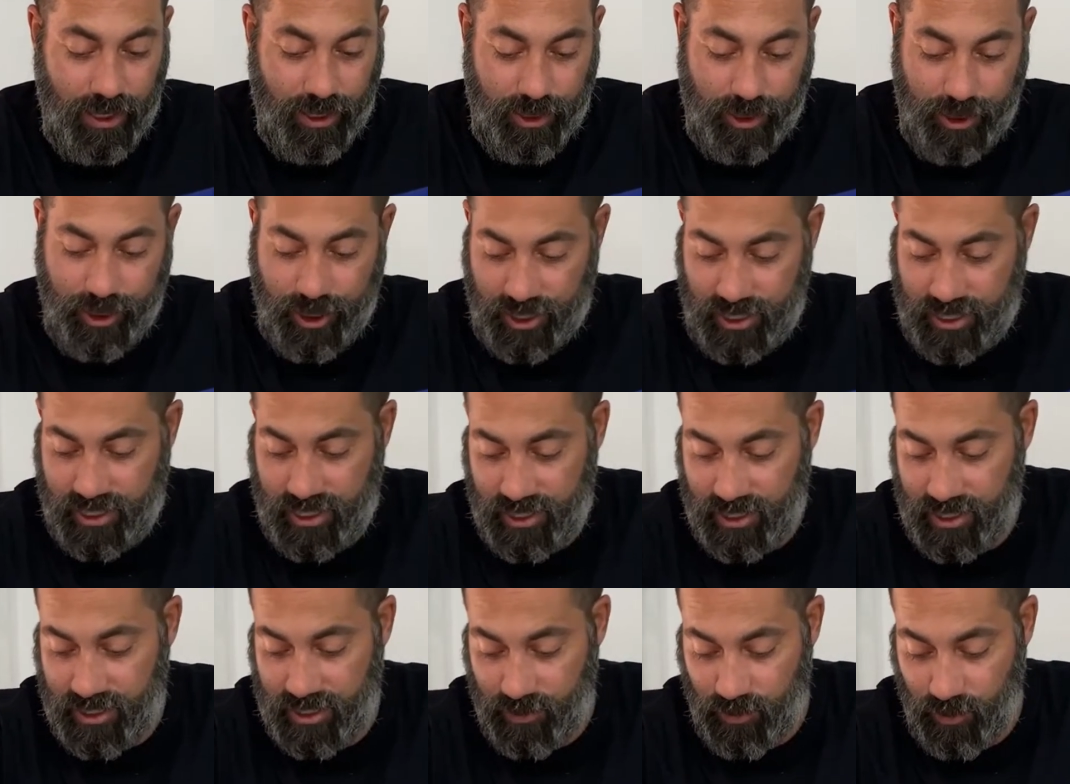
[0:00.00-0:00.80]
Just
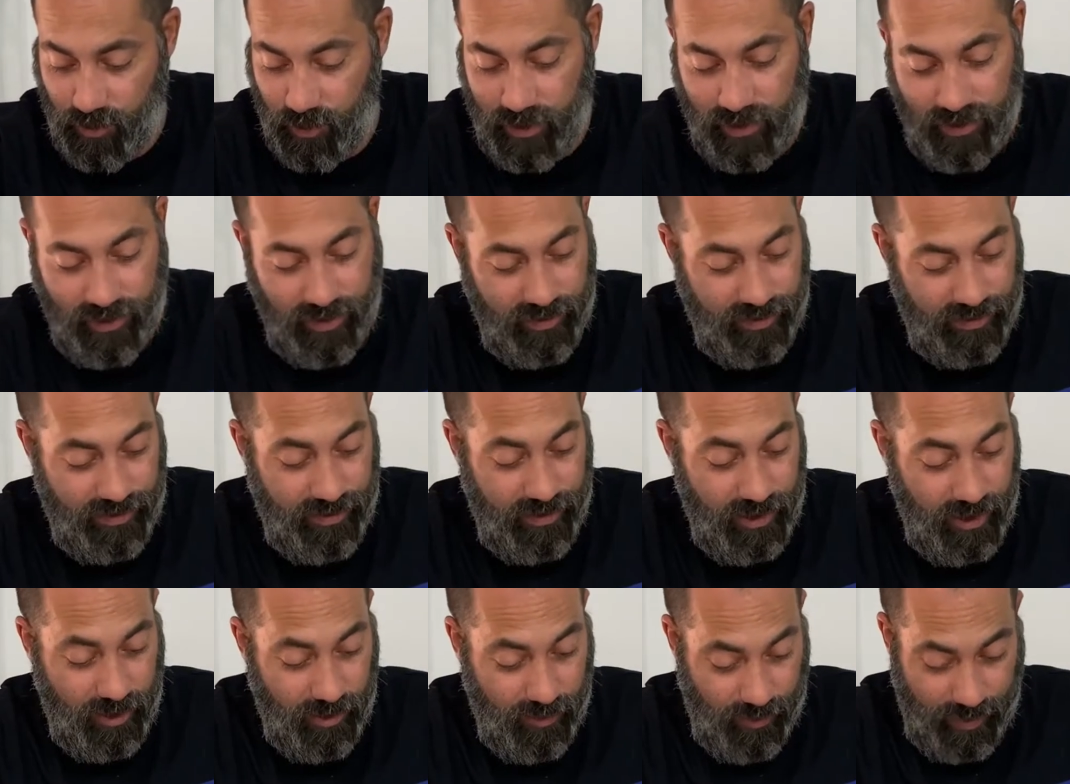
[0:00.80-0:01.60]
as we've
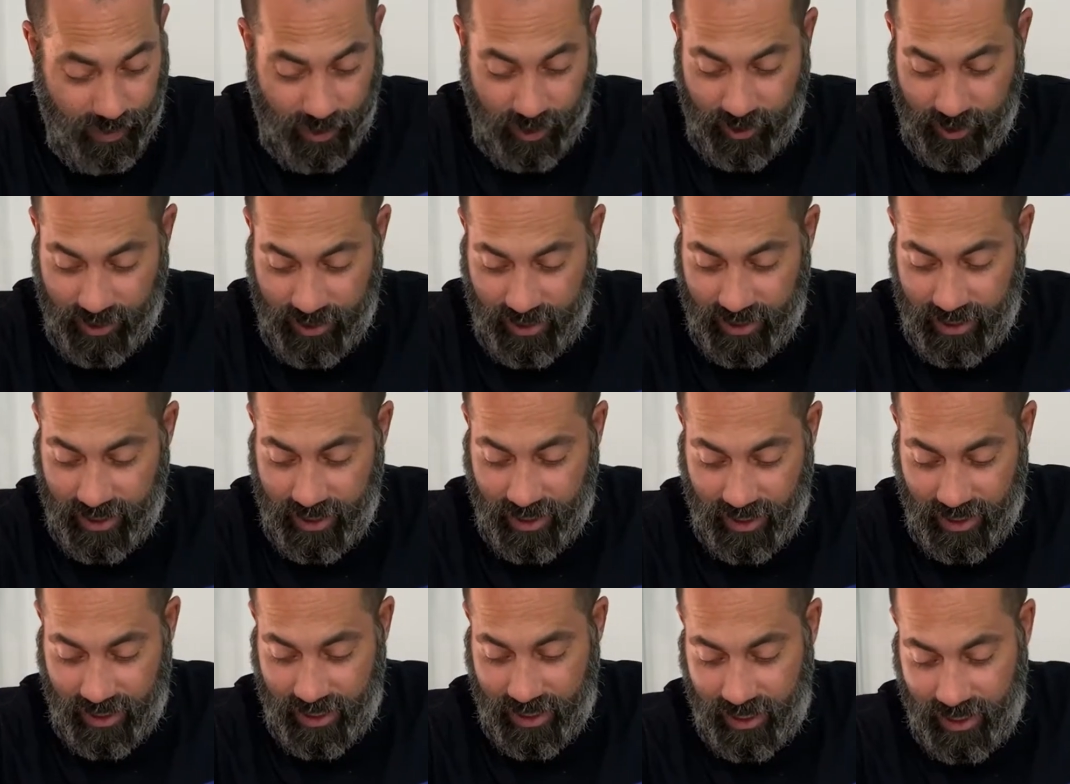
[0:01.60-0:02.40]
buried
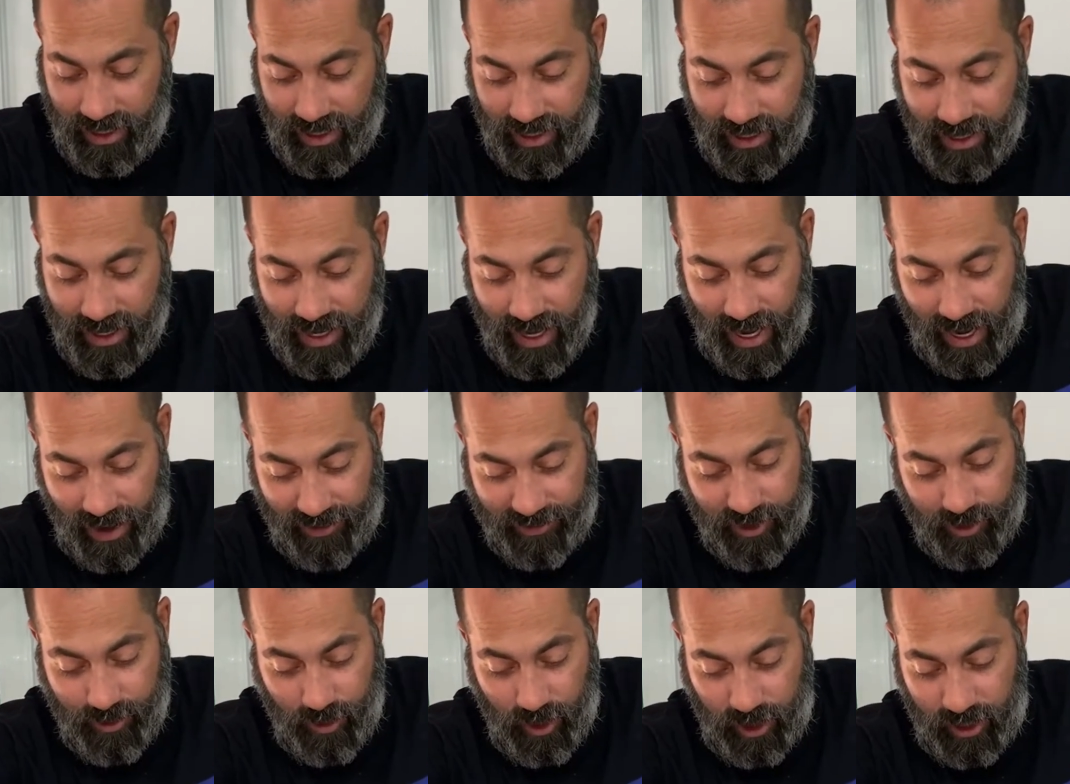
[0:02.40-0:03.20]
a
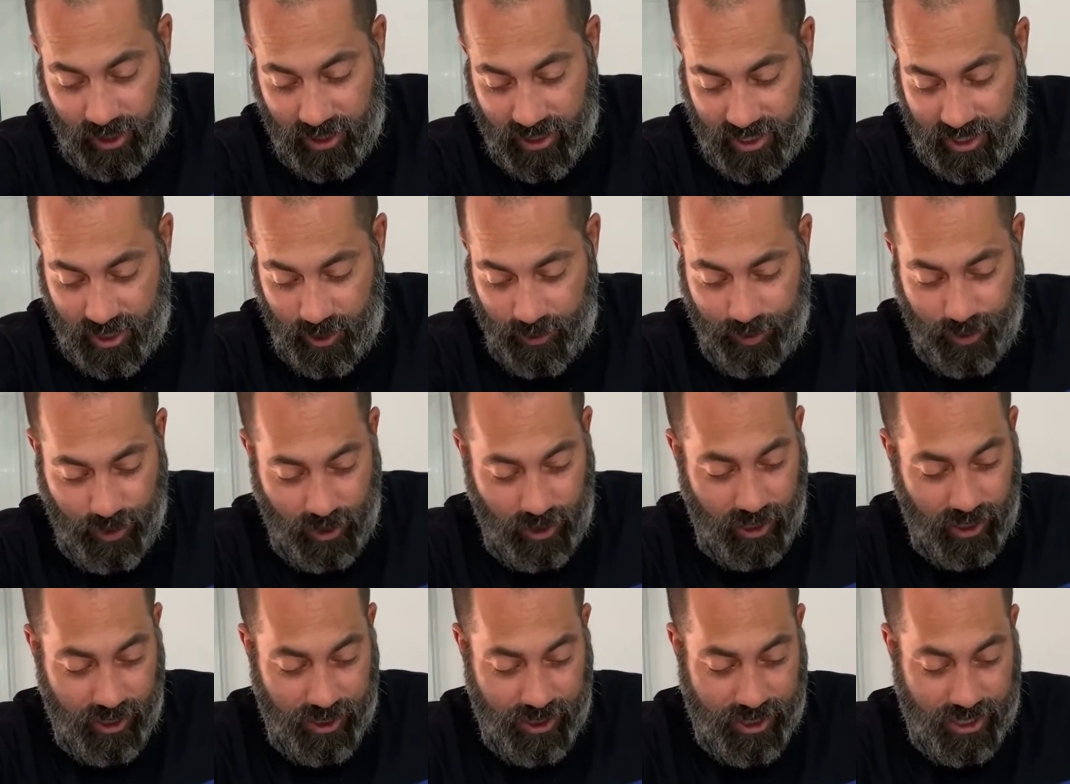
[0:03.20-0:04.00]
aftermarket slipper
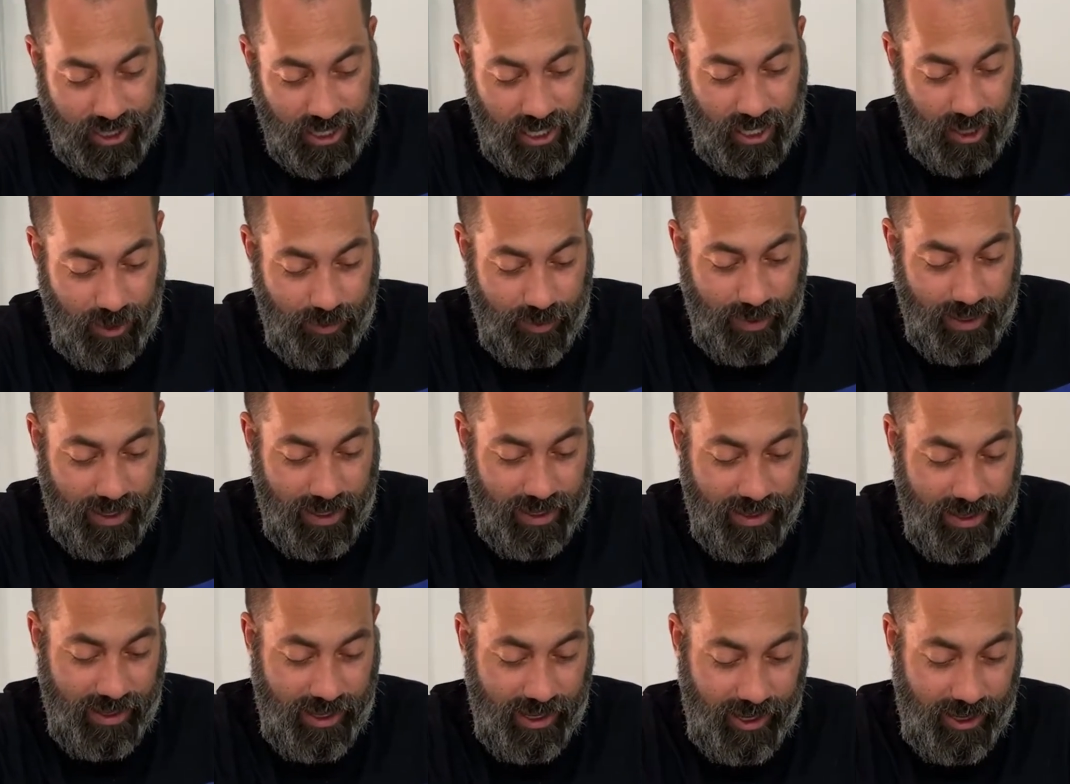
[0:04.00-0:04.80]
clutch setup
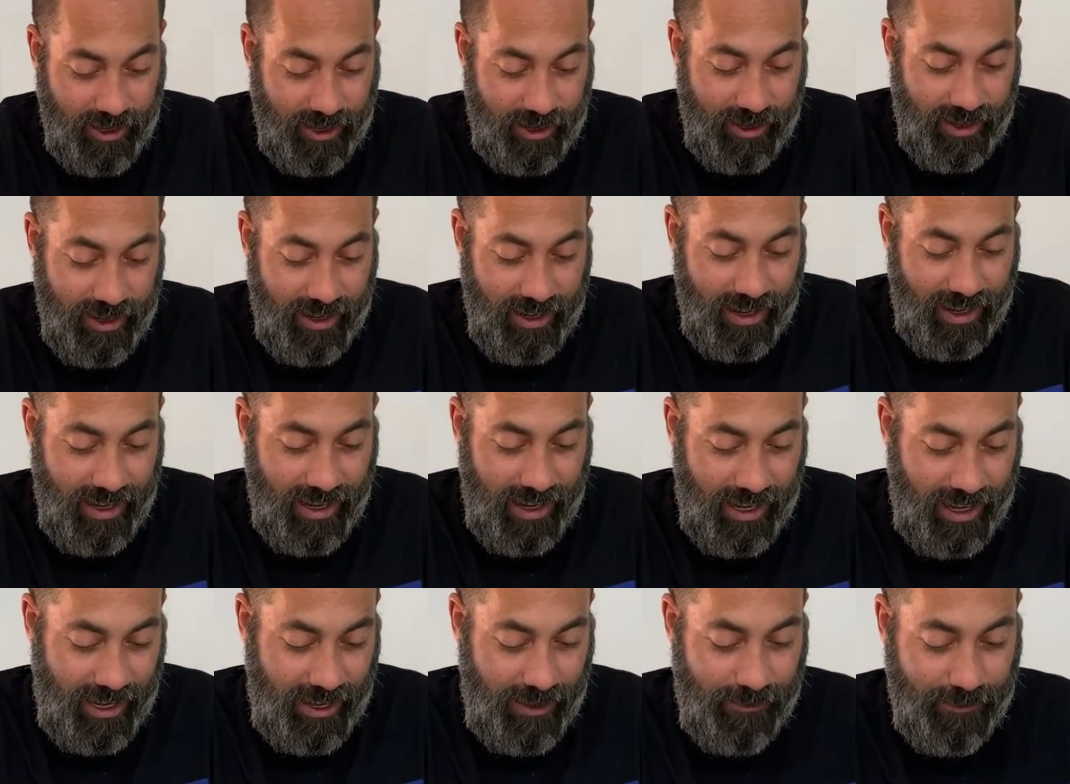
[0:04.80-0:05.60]
in there
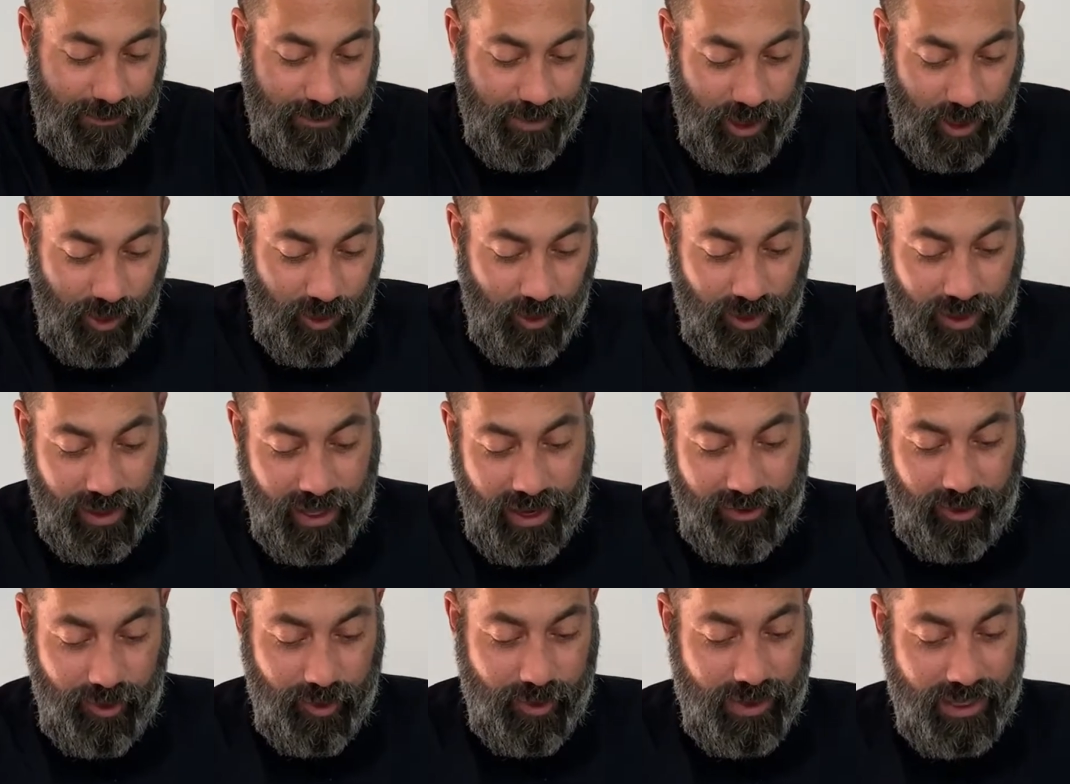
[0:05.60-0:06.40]
that will
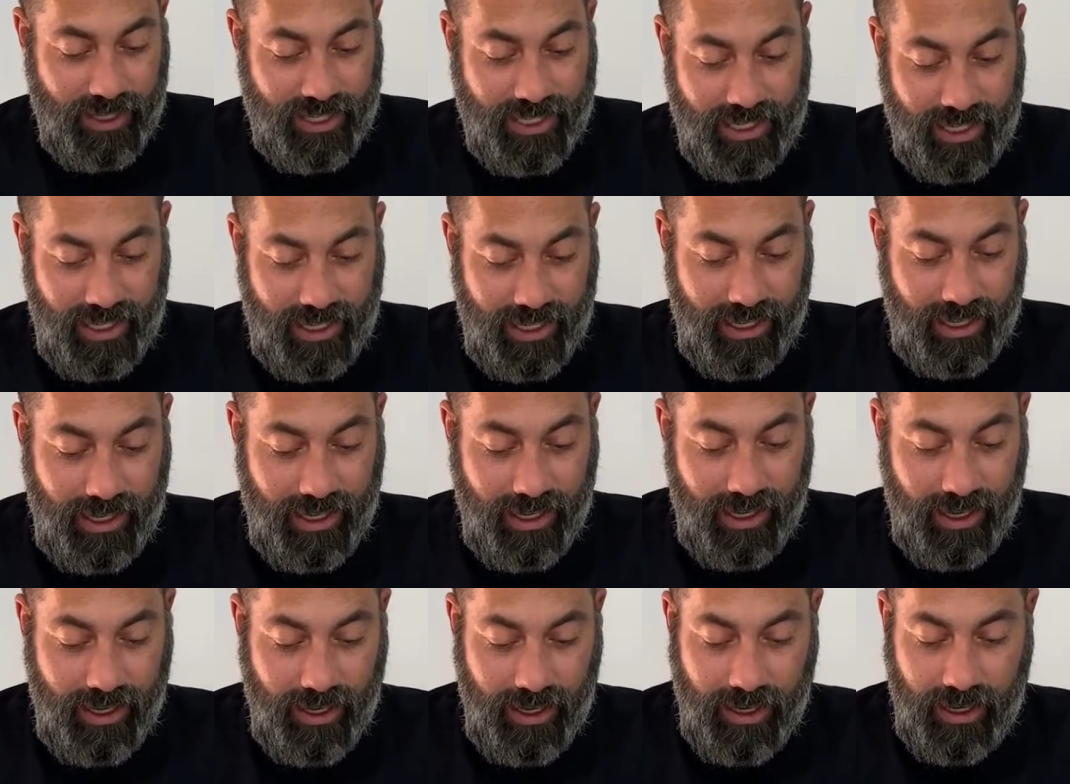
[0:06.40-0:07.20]
never be seen.
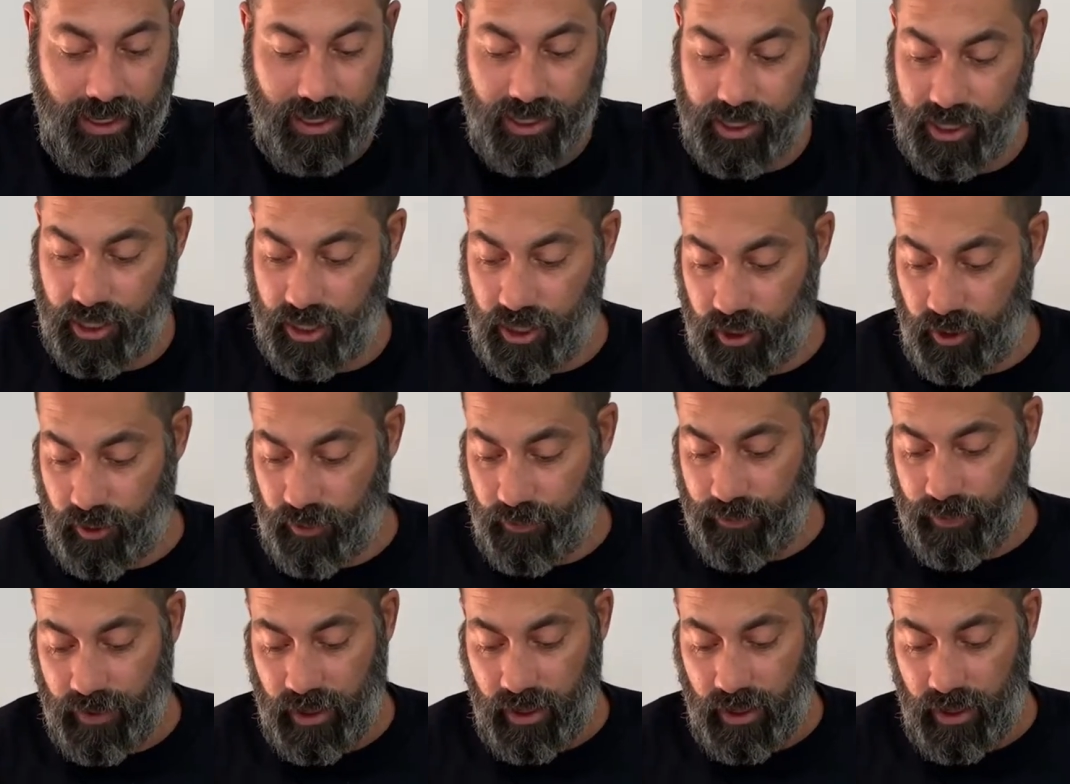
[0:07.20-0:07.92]
So